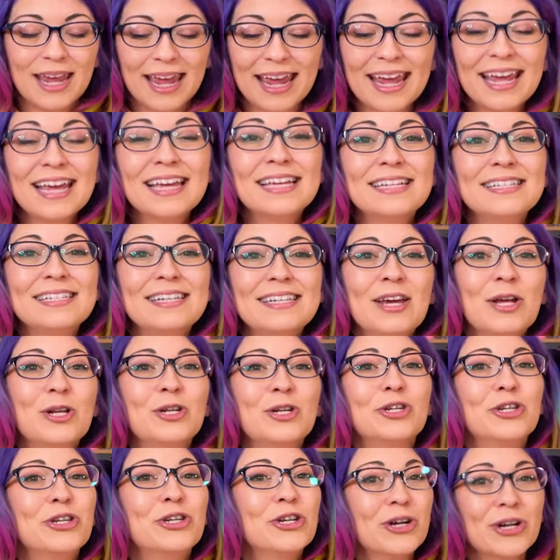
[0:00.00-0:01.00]
And
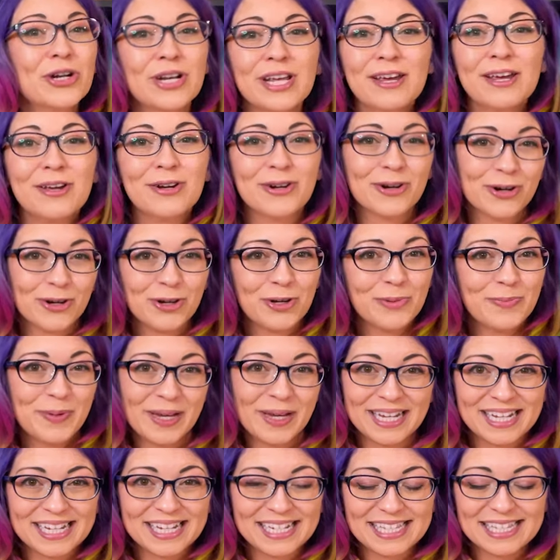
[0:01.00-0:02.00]
Nerdy Girl
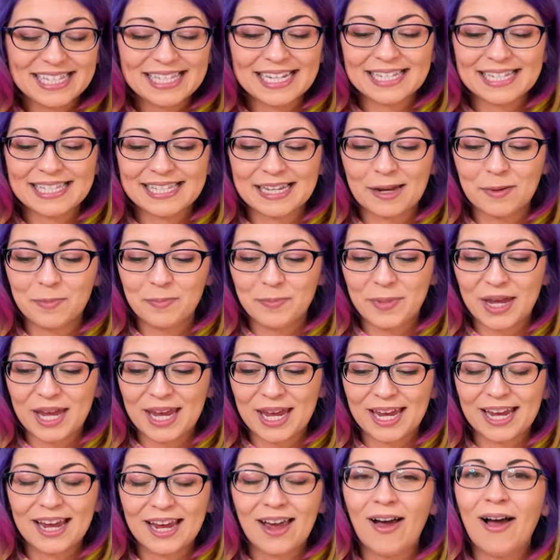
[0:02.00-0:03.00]
Pins sent
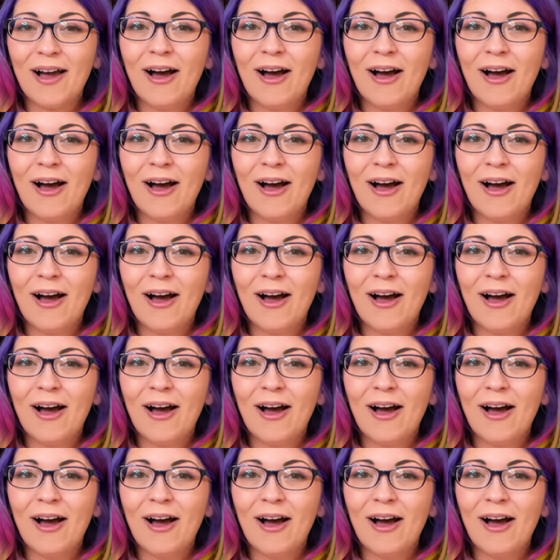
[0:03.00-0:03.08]
me